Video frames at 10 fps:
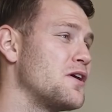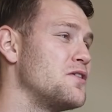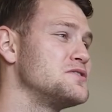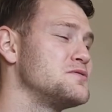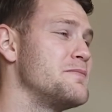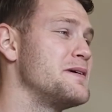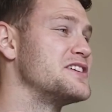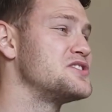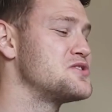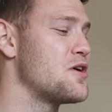ghost would be a
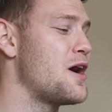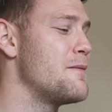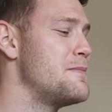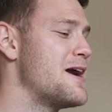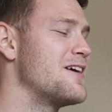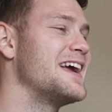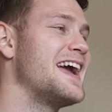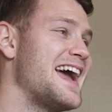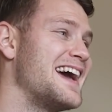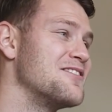strawberry
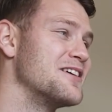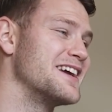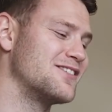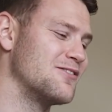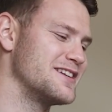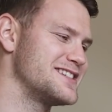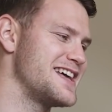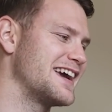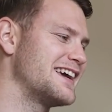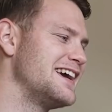anery corn
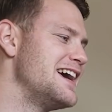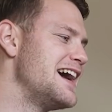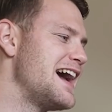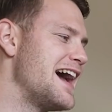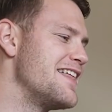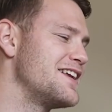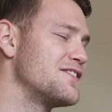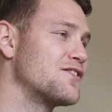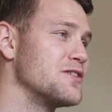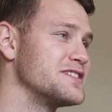snake. And then
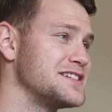of course